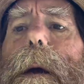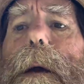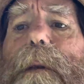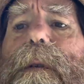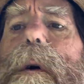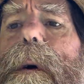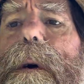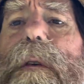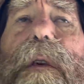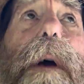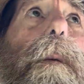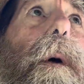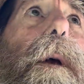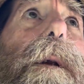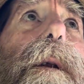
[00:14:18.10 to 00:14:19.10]
of course, I
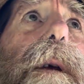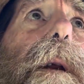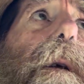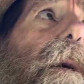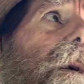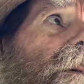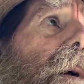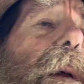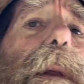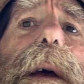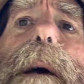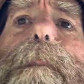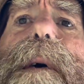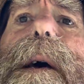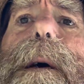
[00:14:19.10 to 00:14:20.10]
will continue to run
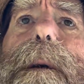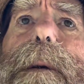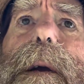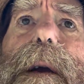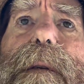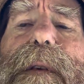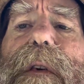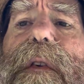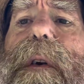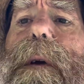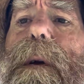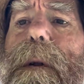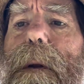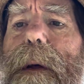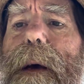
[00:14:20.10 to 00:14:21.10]
that battery every
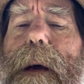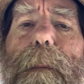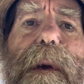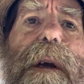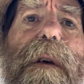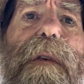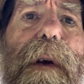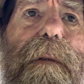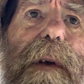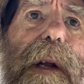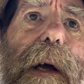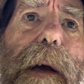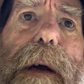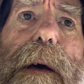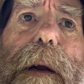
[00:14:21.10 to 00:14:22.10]
single day because I
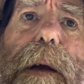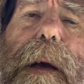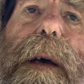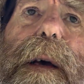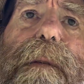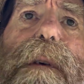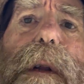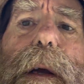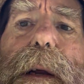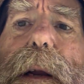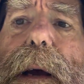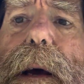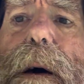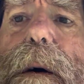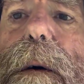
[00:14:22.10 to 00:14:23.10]
rely on it heavily
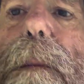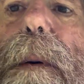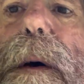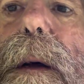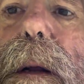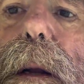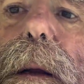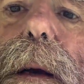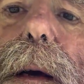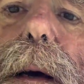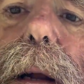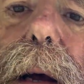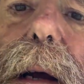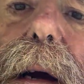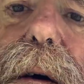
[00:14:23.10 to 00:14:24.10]
now. But yeah,
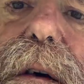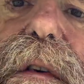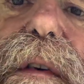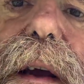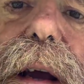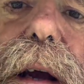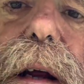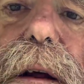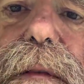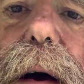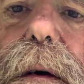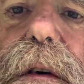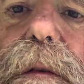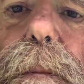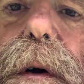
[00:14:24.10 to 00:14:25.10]
like I was saying, if I
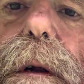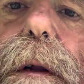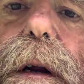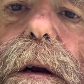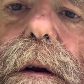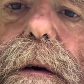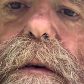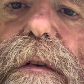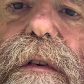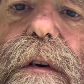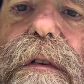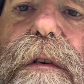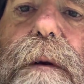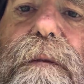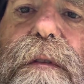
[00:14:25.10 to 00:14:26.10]
was building a new
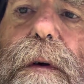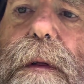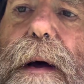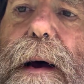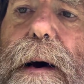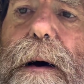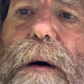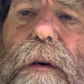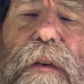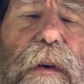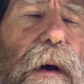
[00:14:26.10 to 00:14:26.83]
system for the house,